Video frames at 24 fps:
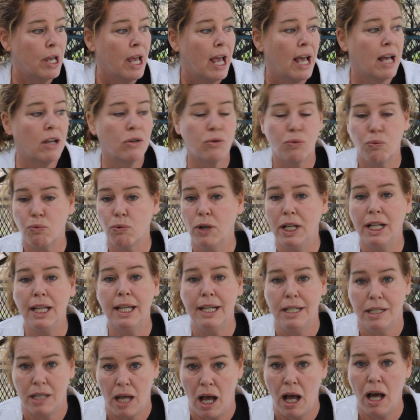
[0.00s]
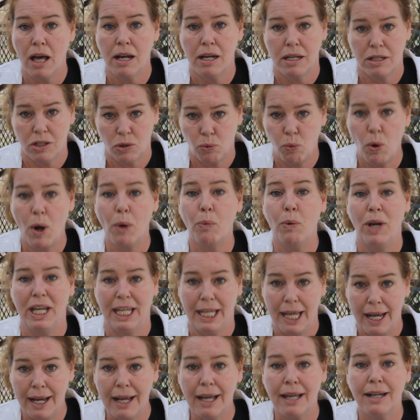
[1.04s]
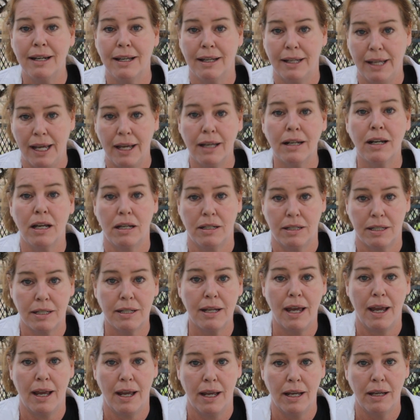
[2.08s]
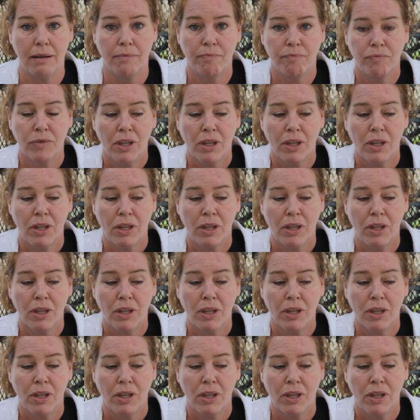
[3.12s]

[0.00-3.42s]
has really taught us what we can and cannot say.